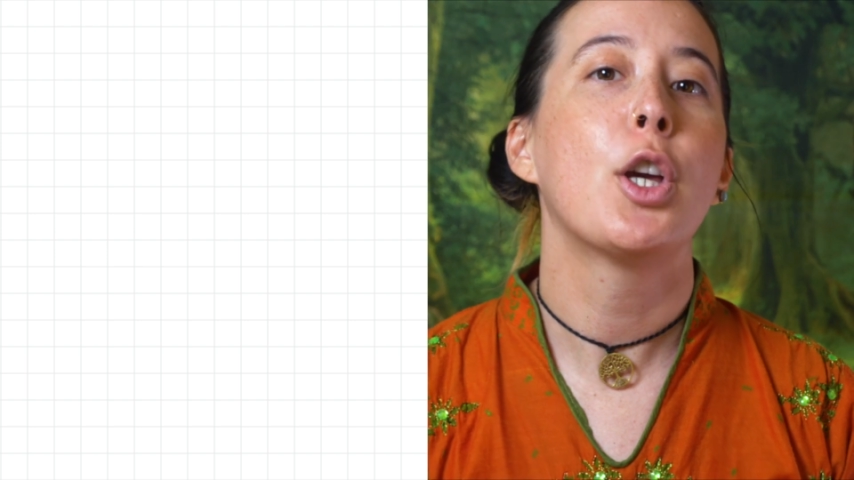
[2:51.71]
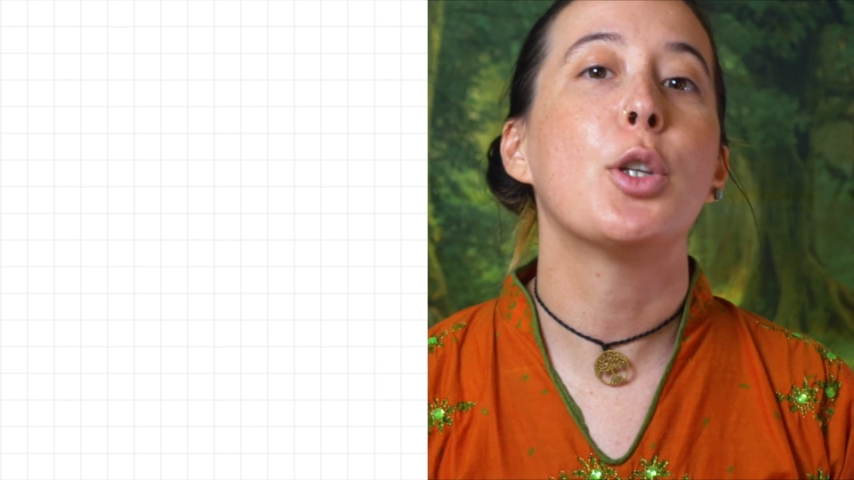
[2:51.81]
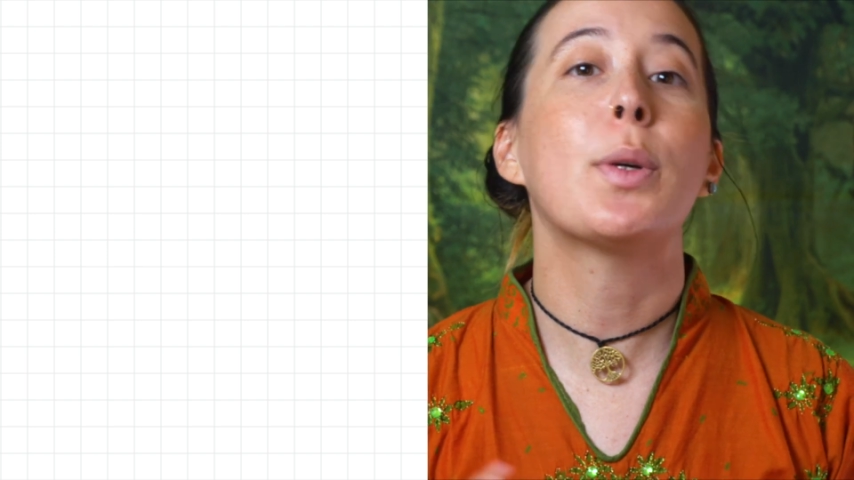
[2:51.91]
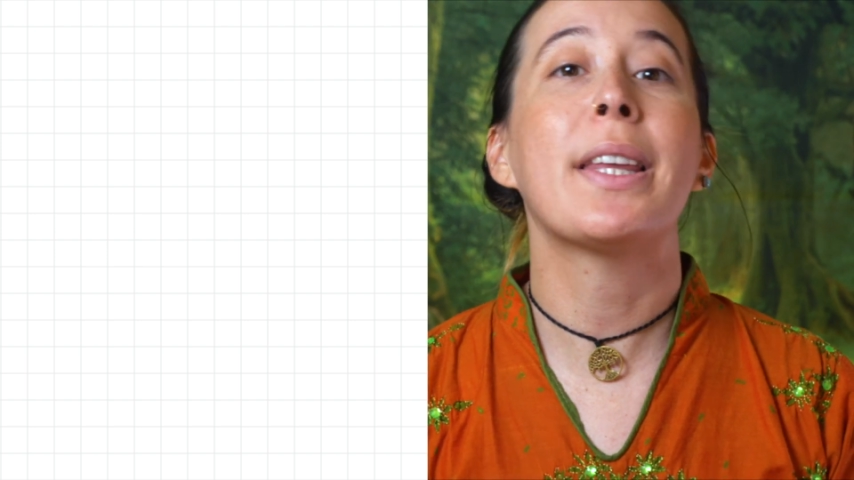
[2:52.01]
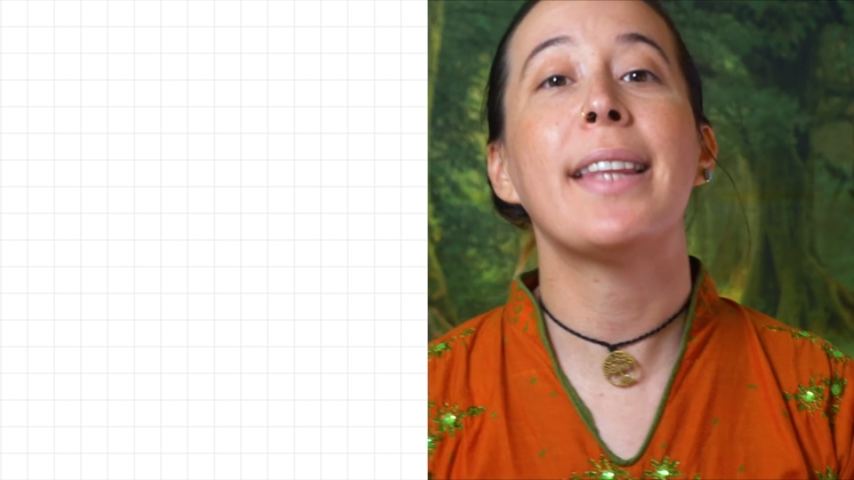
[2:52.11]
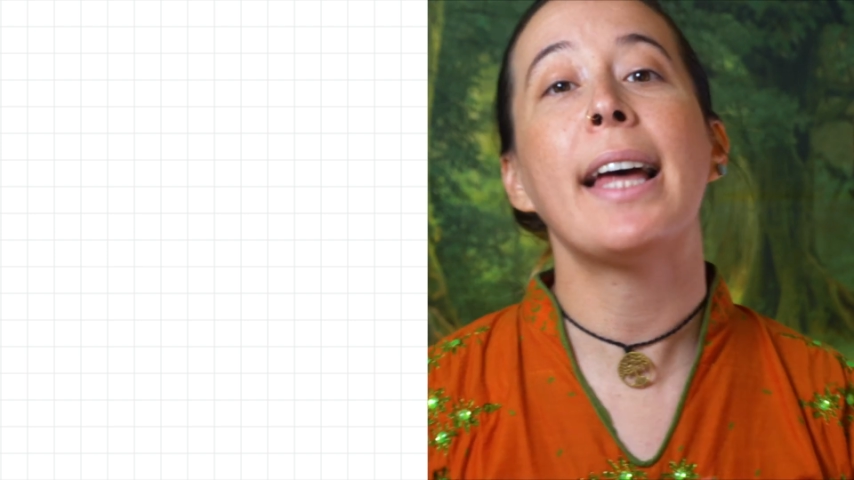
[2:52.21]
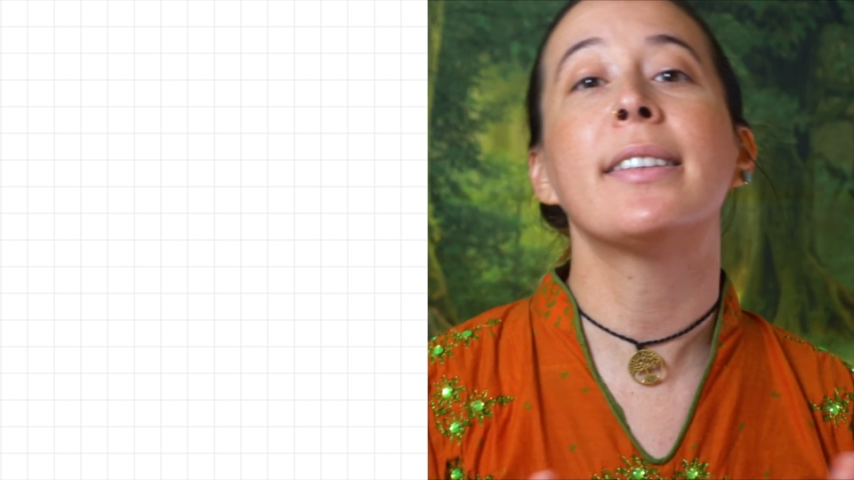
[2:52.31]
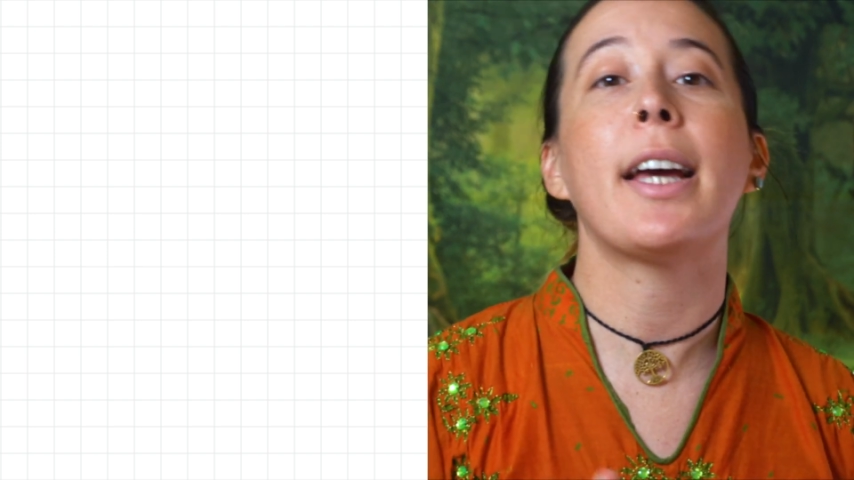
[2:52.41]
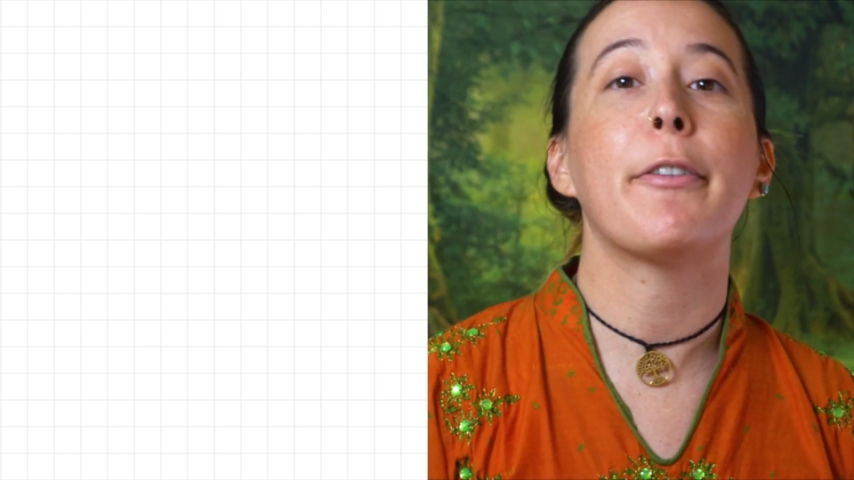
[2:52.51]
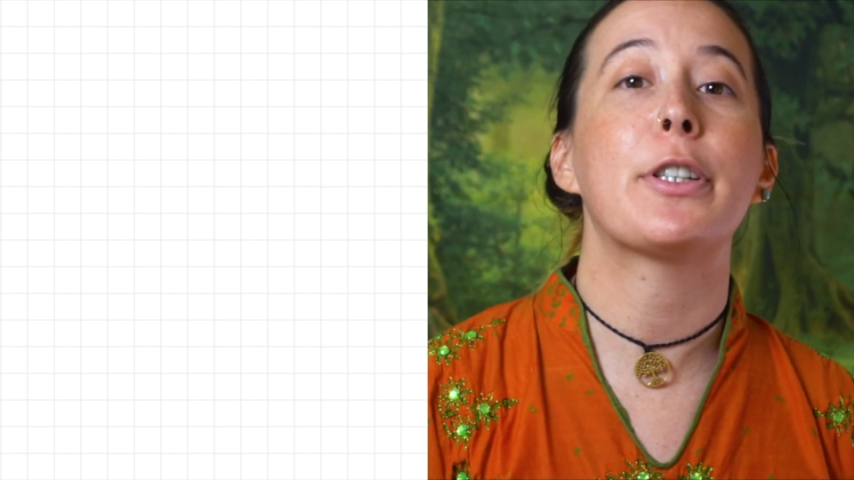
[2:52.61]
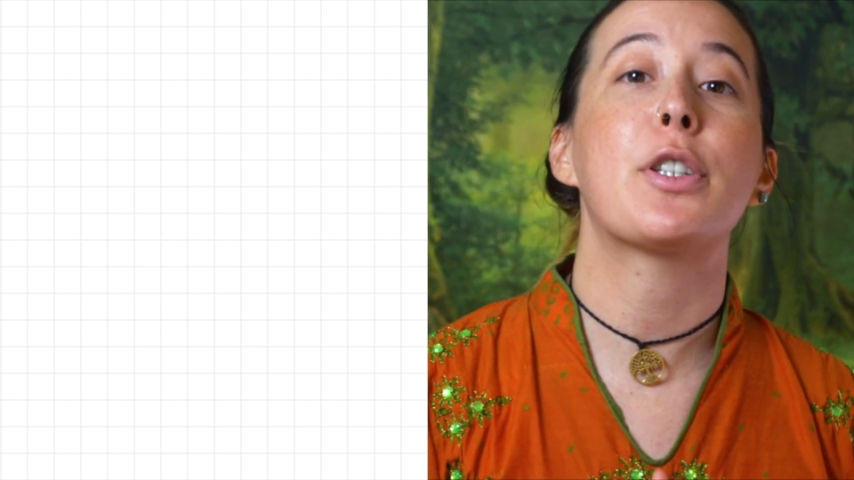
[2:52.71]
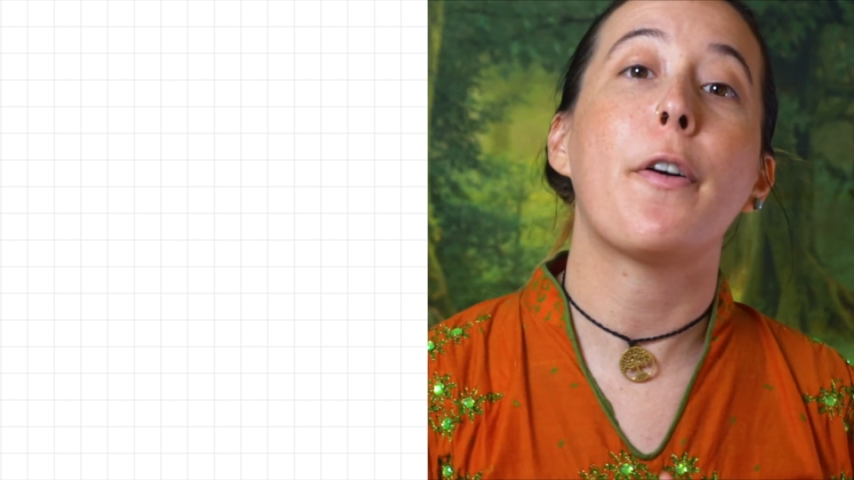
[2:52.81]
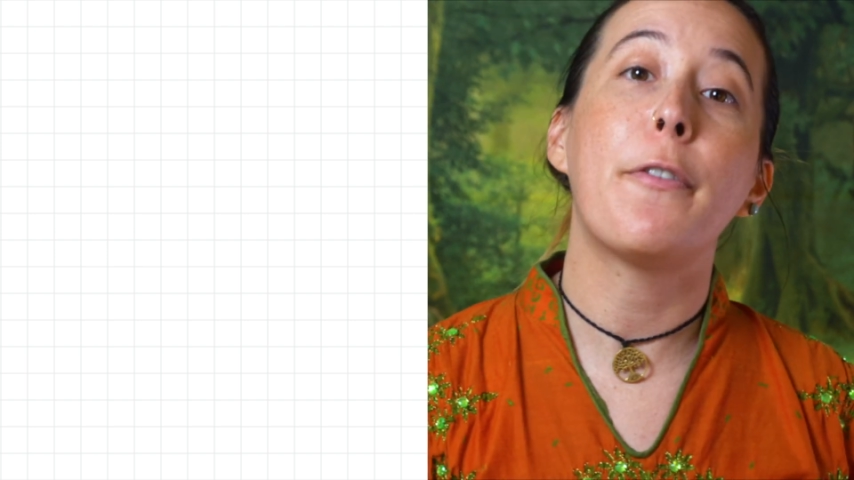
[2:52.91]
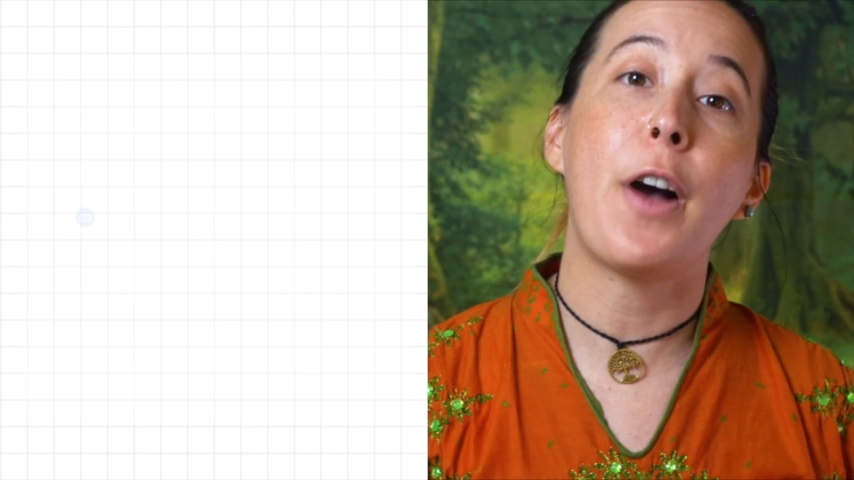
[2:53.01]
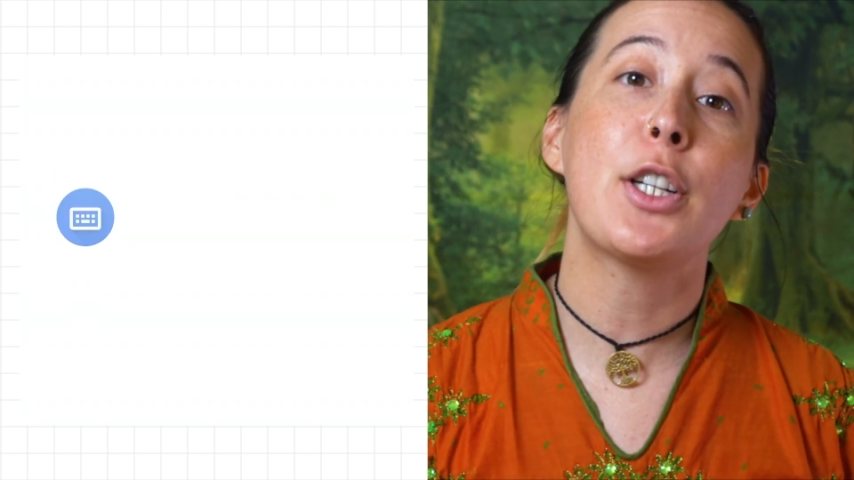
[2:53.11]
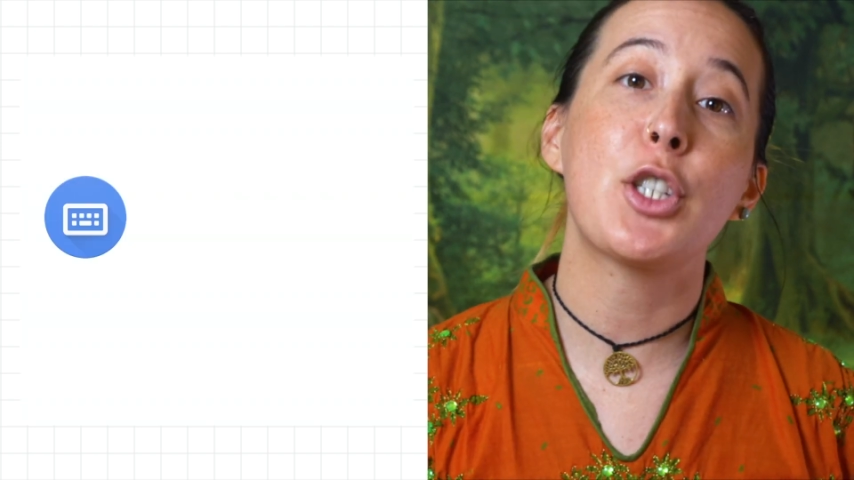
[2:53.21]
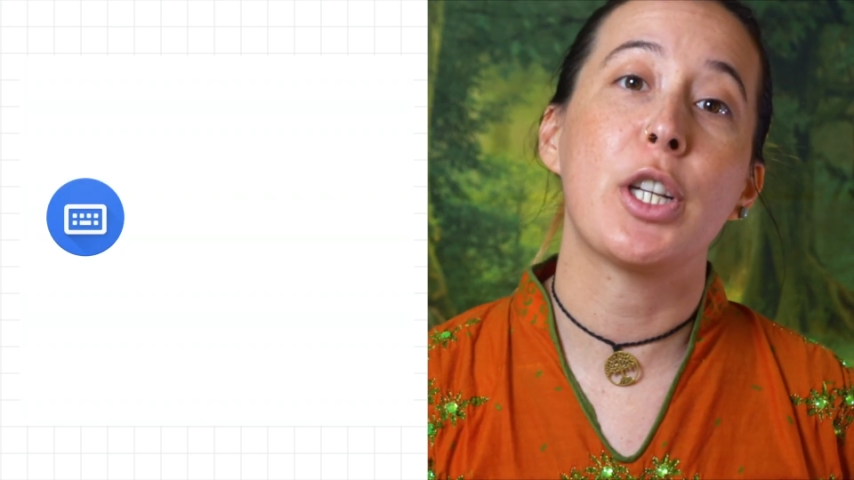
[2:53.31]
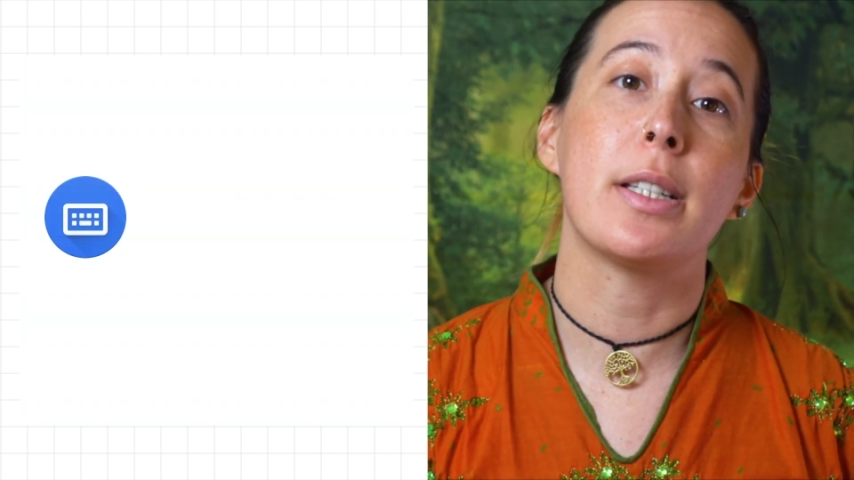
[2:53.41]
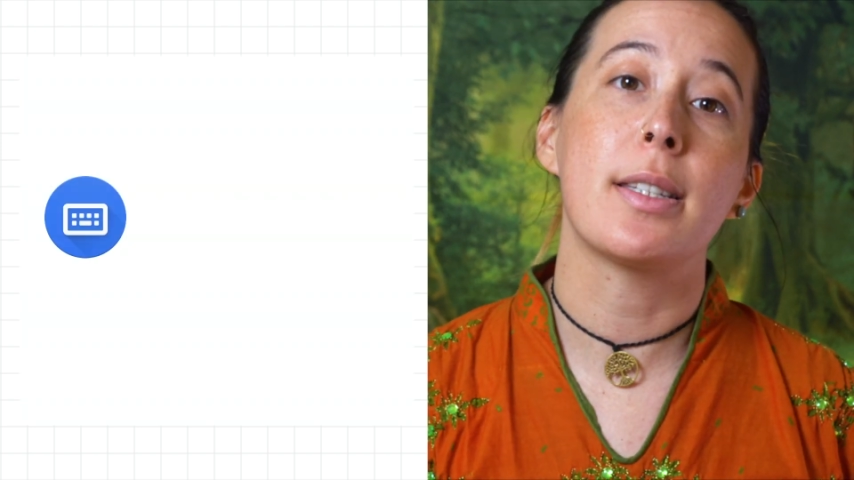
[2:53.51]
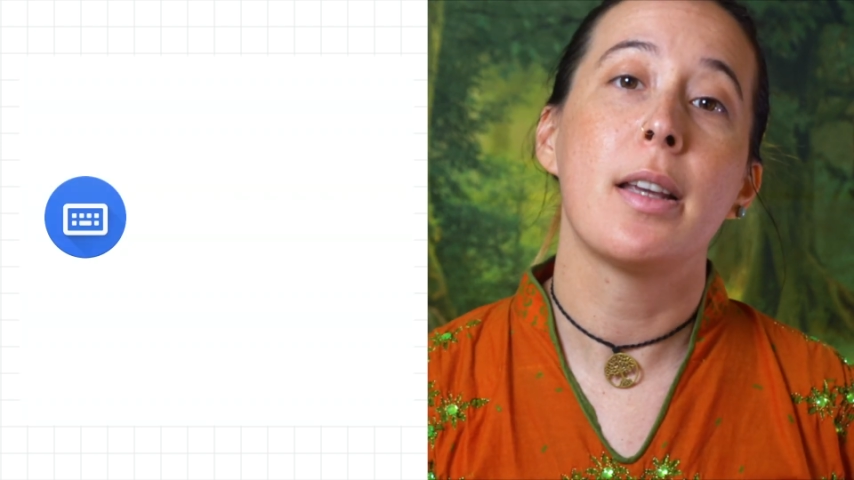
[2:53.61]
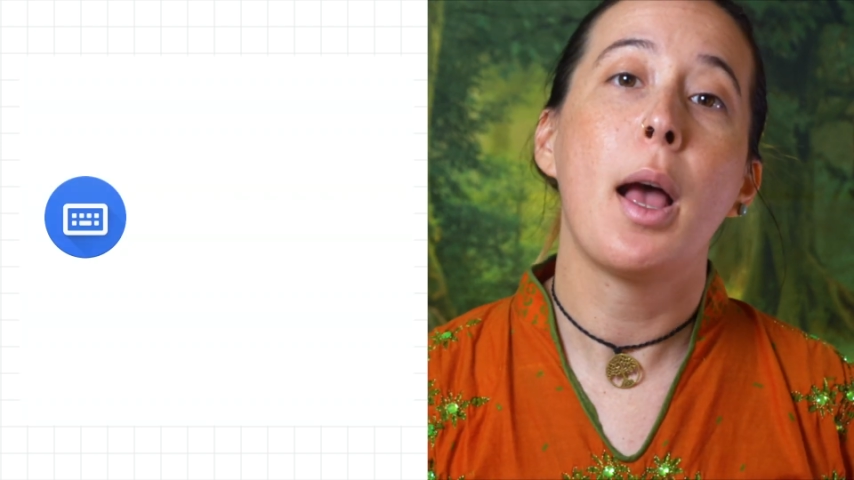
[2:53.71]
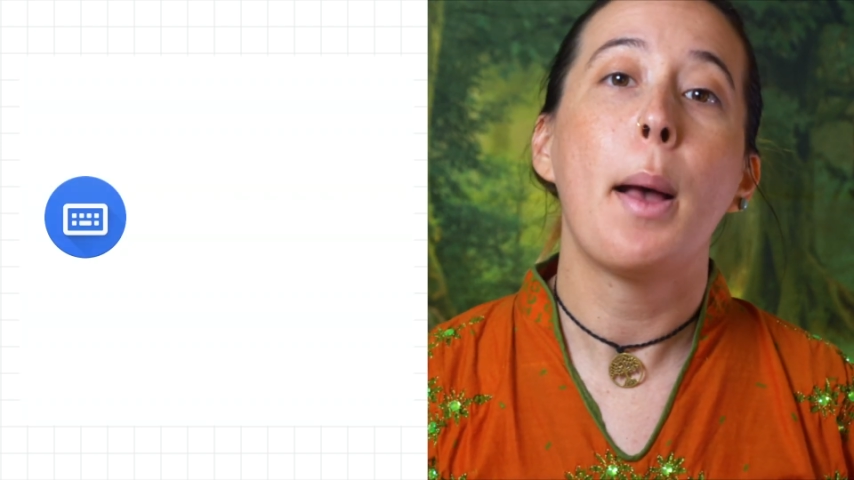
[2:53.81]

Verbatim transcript: you can then leverage functions,